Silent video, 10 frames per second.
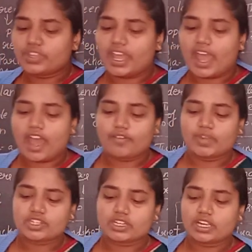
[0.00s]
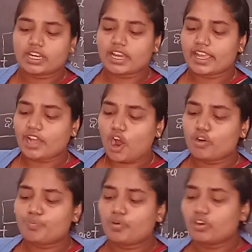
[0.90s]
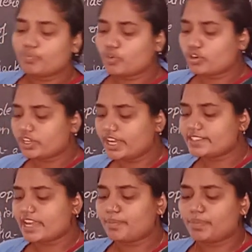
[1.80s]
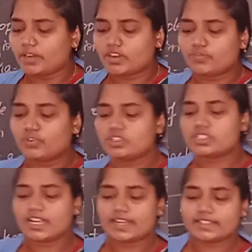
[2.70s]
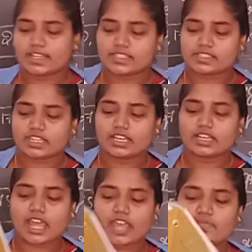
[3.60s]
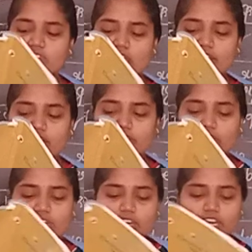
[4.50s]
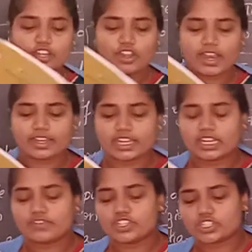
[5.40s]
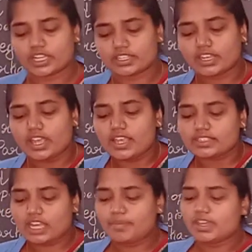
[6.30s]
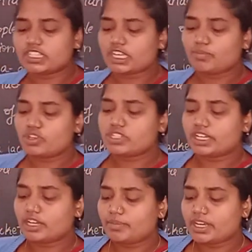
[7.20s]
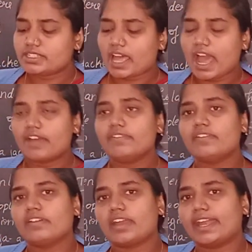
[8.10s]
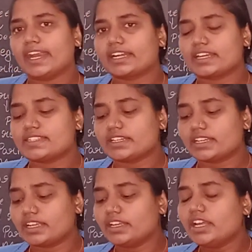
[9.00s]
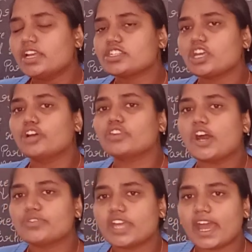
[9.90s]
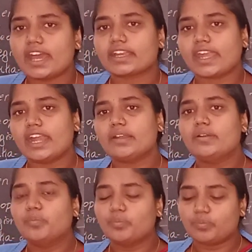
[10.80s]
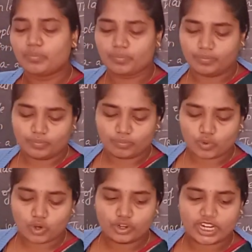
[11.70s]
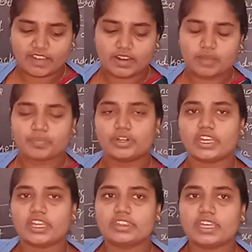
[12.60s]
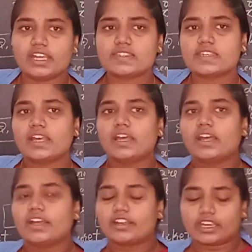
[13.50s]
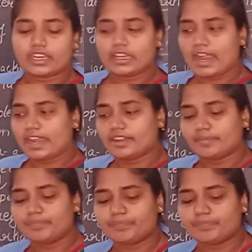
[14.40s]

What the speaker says: they have machinery like outboard motors and powerful sledges, steel knives and even radio and television. Some Eskimo settlements have electricity. So now they are get more developed in this Greenland.